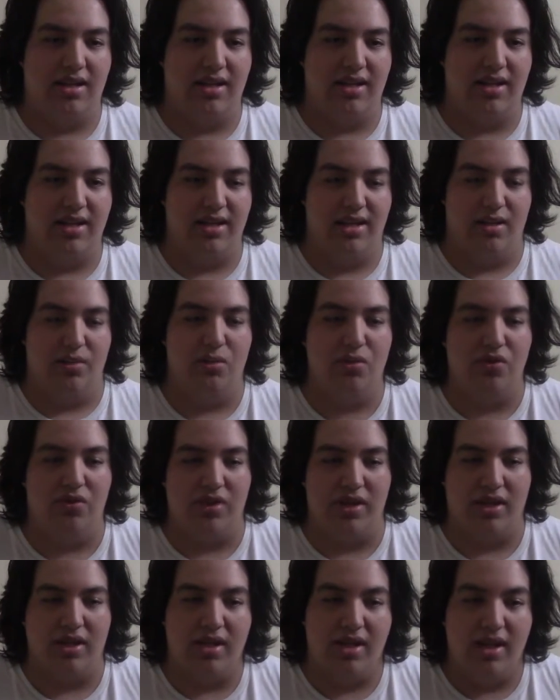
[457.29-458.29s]
the
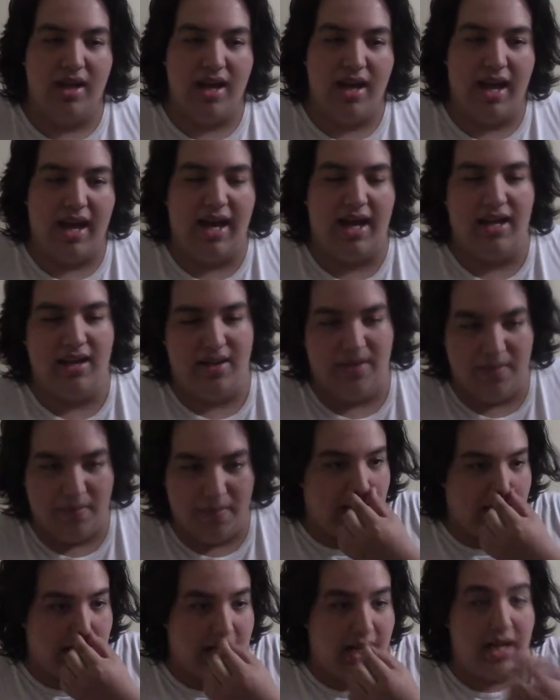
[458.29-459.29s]
movie. And
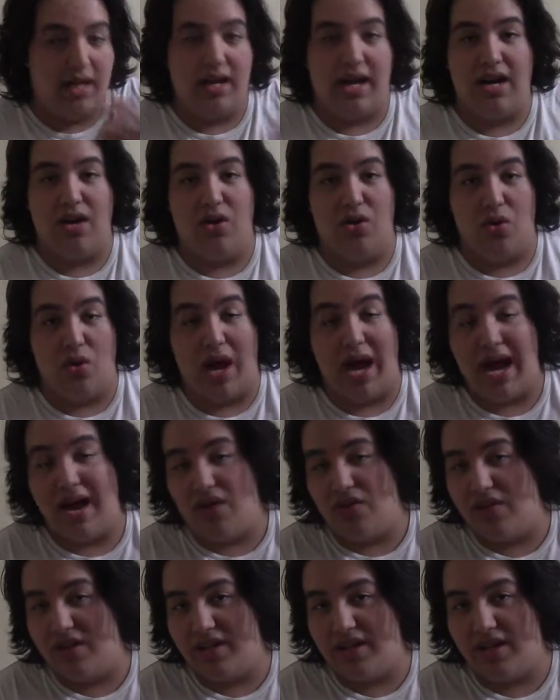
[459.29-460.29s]
again, I don't know
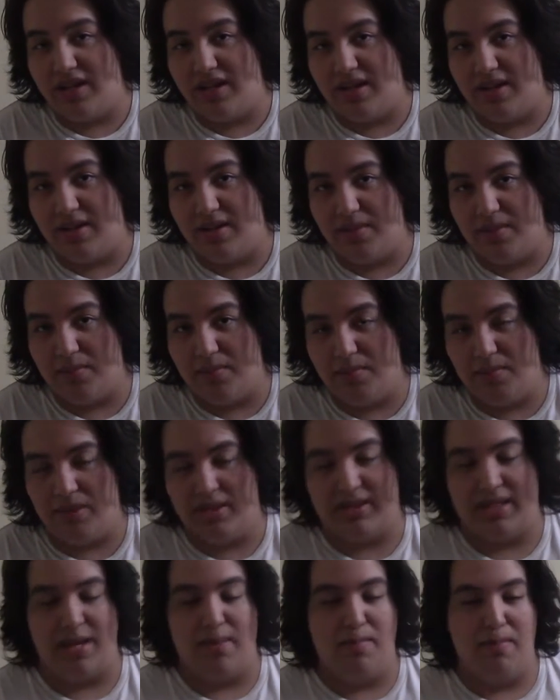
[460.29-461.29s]
how they did it,
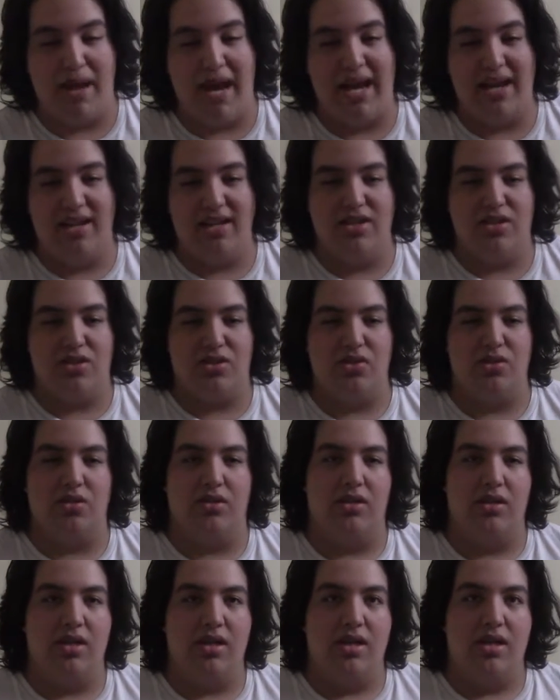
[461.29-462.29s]
but they managed
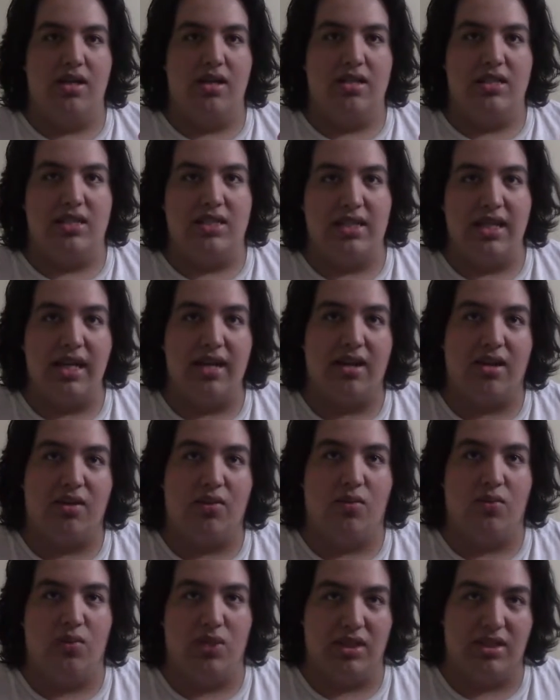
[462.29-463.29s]
to stick
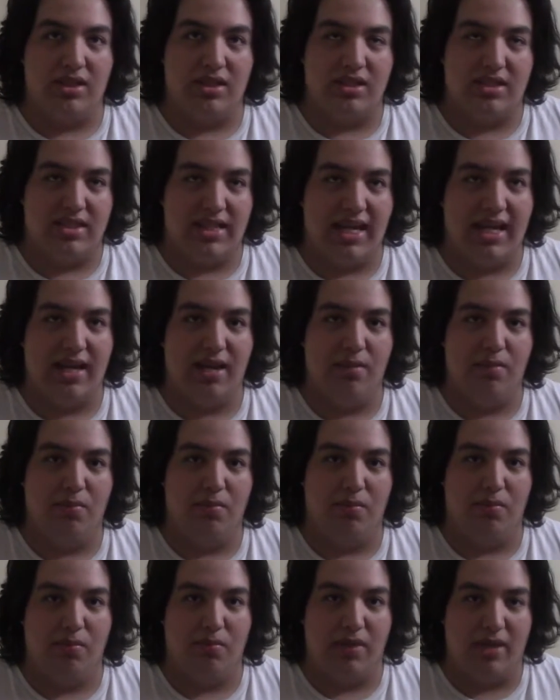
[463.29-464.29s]
with the
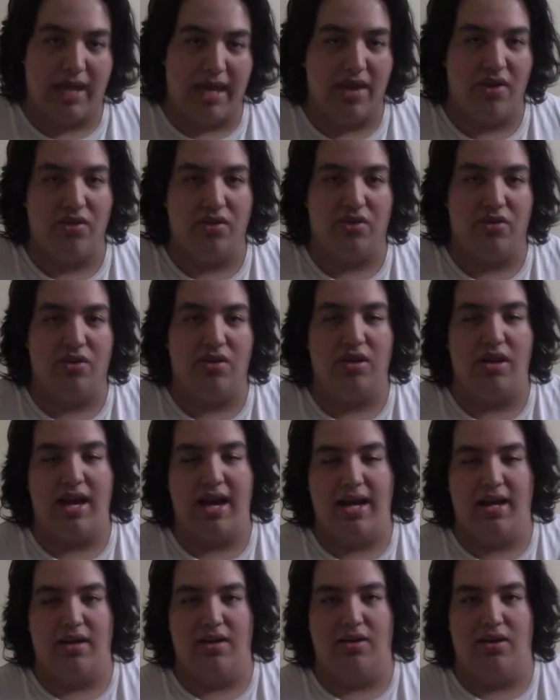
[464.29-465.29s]
same character
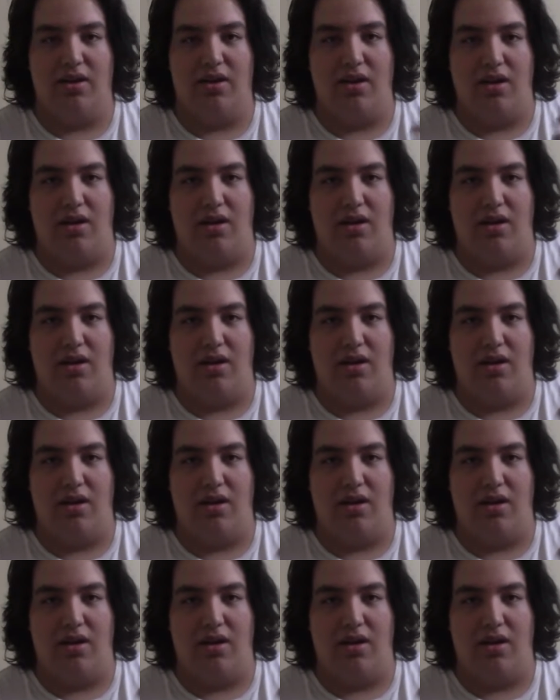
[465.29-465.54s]
and